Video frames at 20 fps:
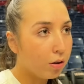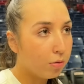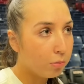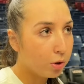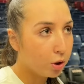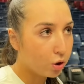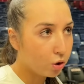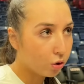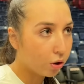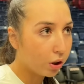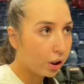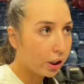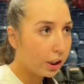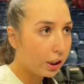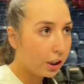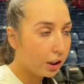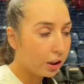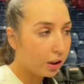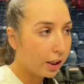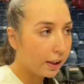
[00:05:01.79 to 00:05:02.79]

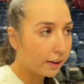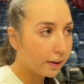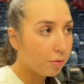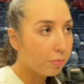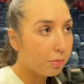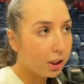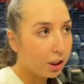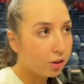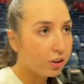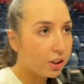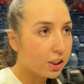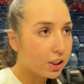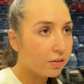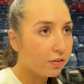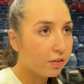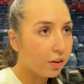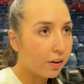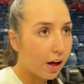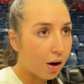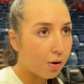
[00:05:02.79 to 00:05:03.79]
majority like the main reason
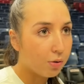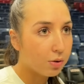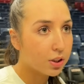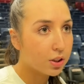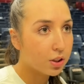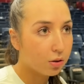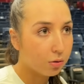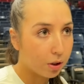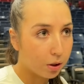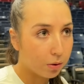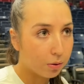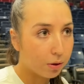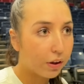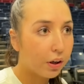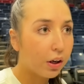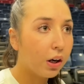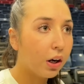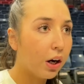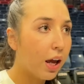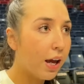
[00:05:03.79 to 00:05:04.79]
for that was to work with
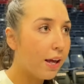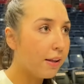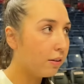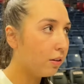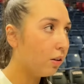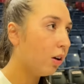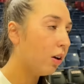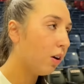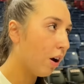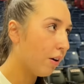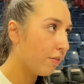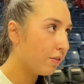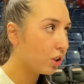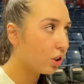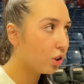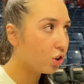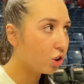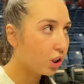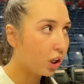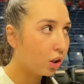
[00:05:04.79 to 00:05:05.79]
her and
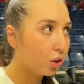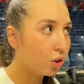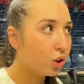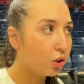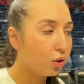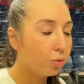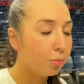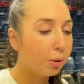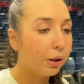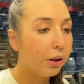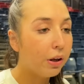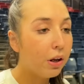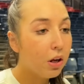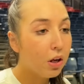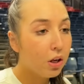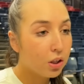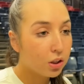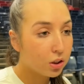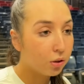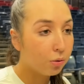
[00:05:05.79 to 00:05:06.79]
obviously janelle too but
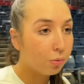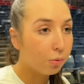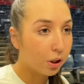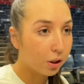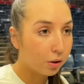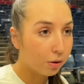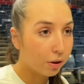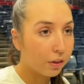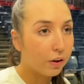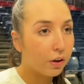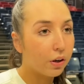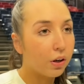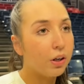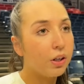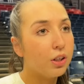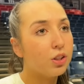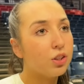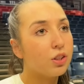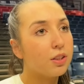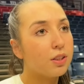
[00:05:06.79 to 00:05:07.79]
to work with her
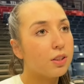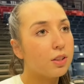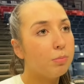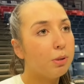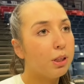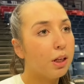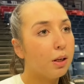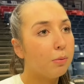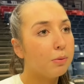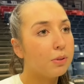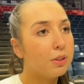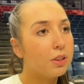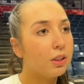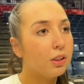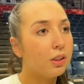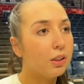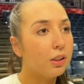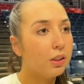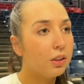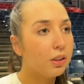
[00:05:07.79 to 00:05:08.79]
and just be able
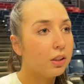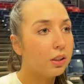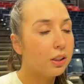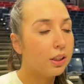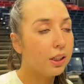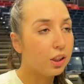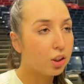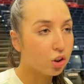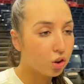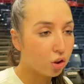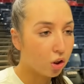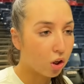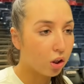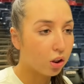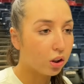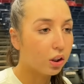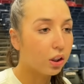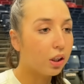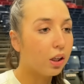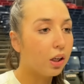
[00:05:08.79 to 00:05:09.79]
to get
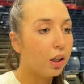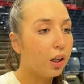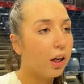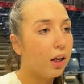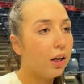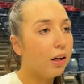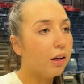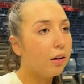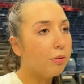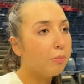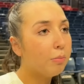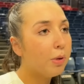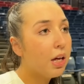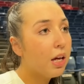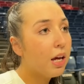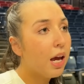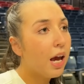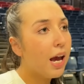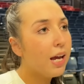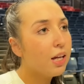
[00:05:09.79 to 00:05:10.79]
stronger um,
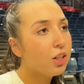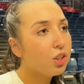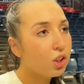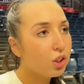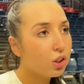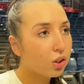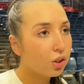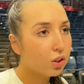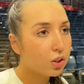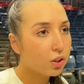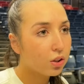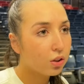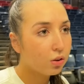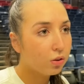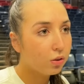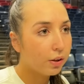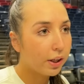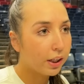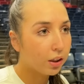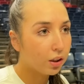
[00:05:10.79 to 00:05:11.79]
and she's
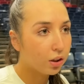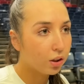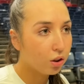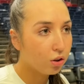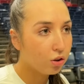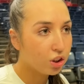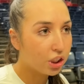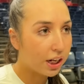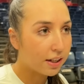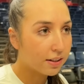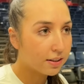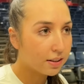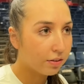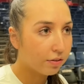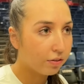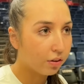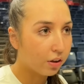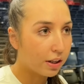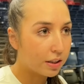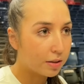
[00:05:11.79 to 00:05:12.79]
also like a huge asset
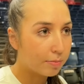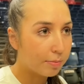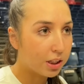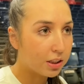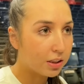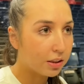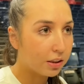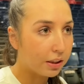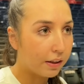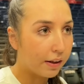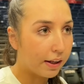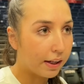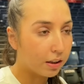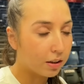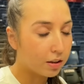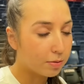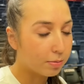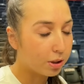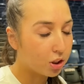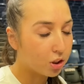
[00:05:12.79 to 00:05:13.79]
for us mentally like
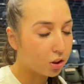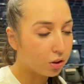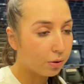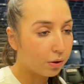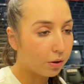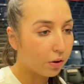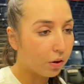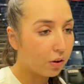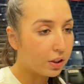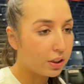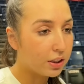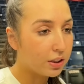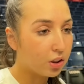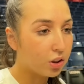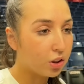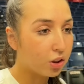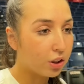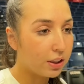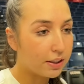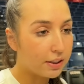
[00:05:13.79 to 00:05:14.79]
especially with all these
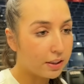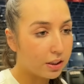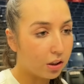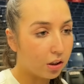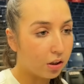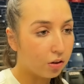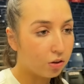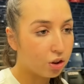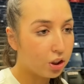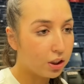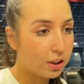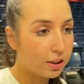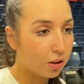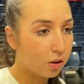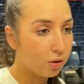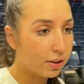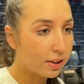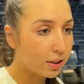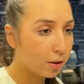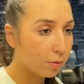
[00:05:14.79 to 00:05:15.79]
injuries you know she's
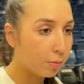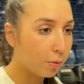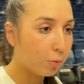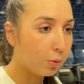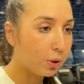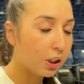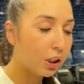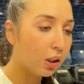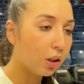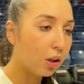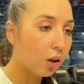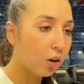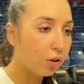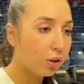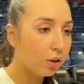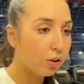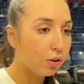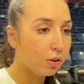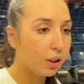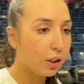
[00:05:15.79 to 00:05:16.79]
always someone we can go
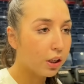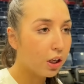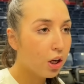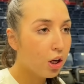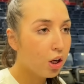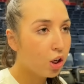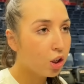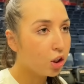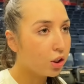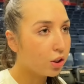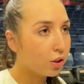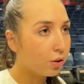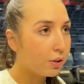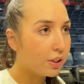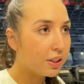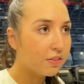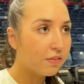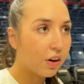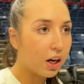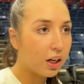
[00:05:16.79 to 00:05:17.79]
to and she's
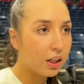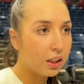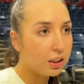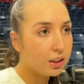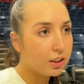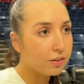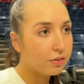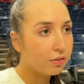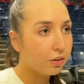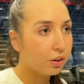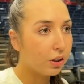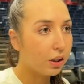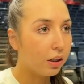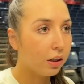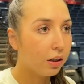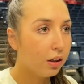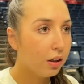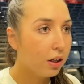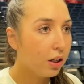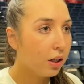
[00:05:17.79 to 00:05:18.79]
always finding different
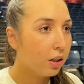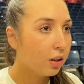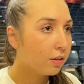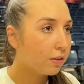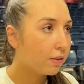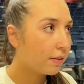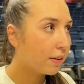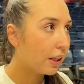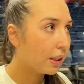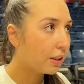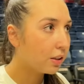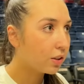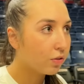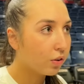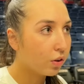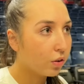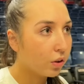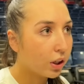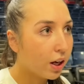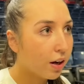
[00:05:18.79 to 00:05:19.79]
things
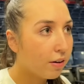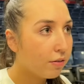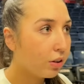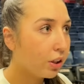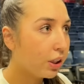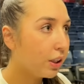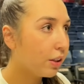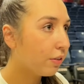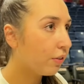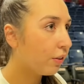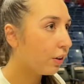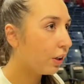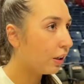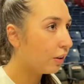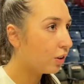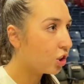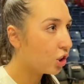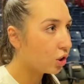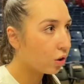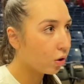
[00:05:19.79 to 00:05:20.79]
for recovery
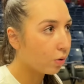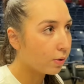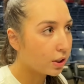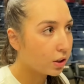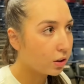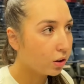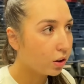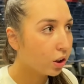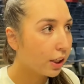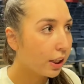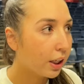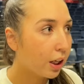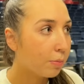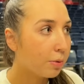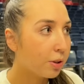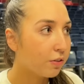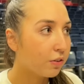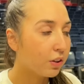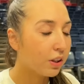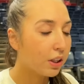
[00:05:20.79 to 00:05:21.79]
different. She's always looking up
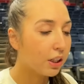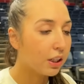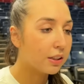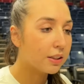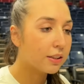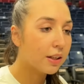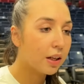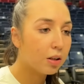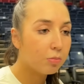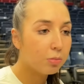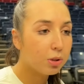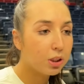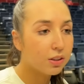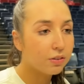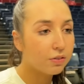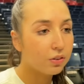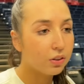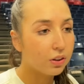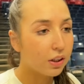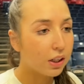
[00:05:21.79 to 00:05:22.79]
different things, sending me
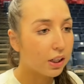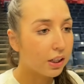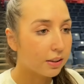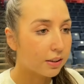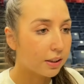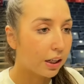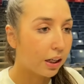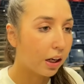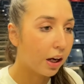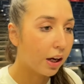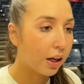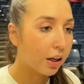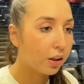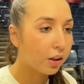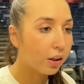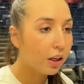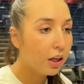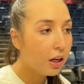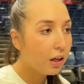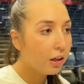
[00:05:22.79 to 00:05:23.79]
different things. Like I
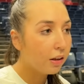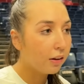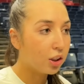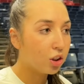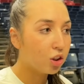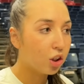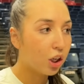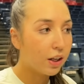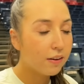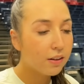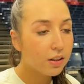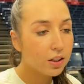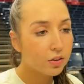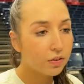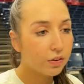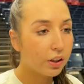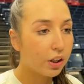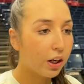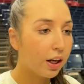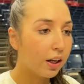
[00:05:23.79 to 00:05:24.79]
heard, let's try this
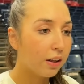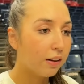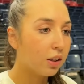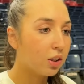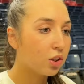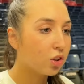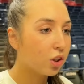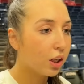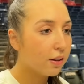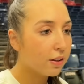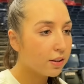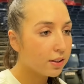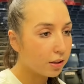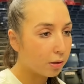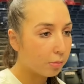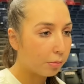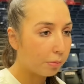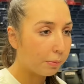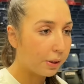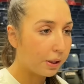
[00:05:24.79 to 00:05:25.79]
for your head. Let's try this
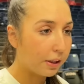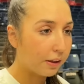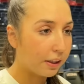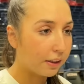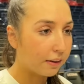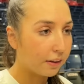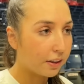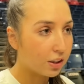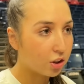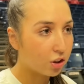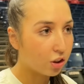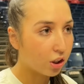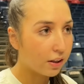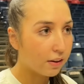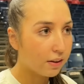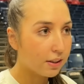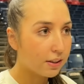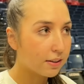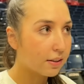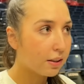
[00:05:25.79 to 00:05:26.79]
supplement. Like let's try
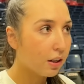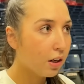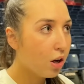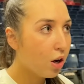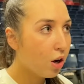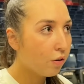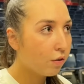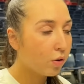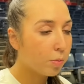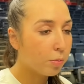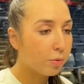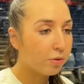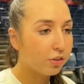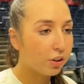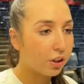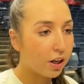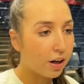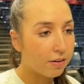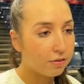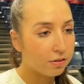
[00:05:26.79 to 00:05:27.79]
this form of
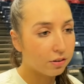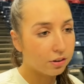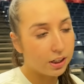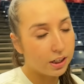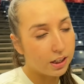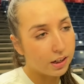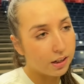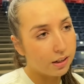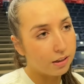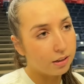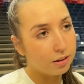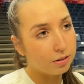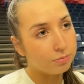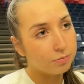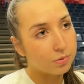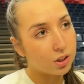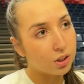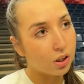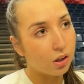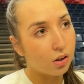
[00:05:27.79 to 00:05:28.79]
recovery. Um,
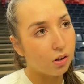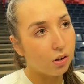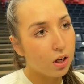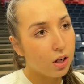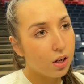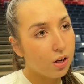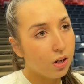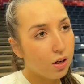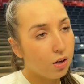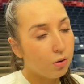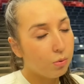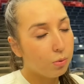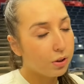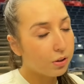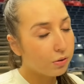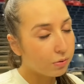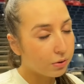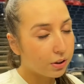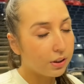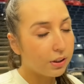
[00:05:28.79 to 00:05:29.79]
so
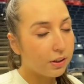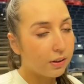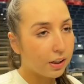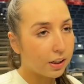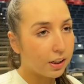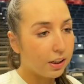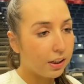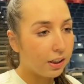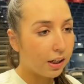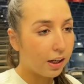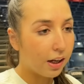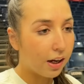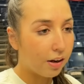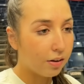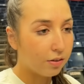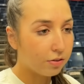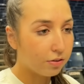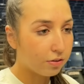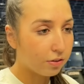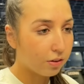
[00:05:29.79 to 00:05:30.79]
we're really lucky to
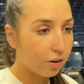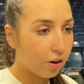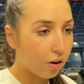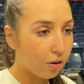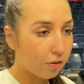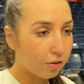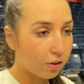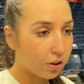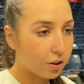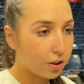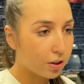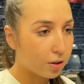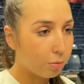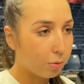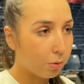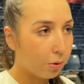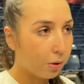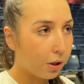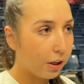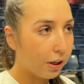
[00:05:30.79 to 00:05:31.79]
have all of her
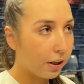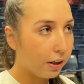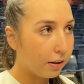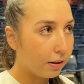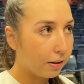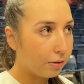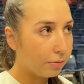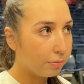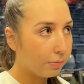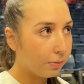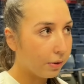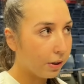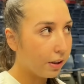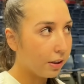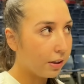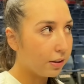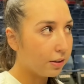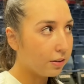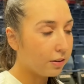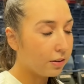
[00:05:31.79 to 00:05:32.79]
support, um,
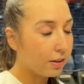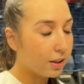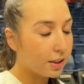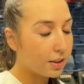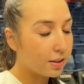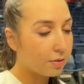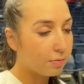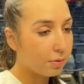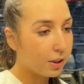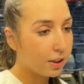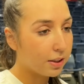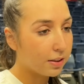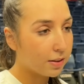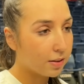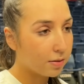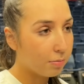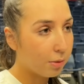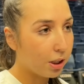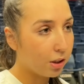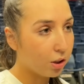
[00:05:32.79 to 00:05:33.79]
and it's
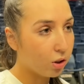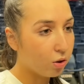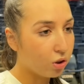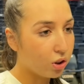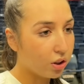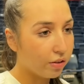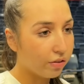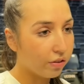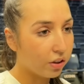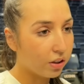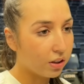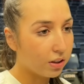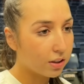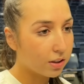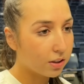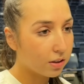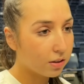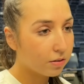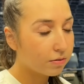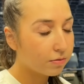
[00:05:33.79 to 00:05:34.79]
it's made a huge difference.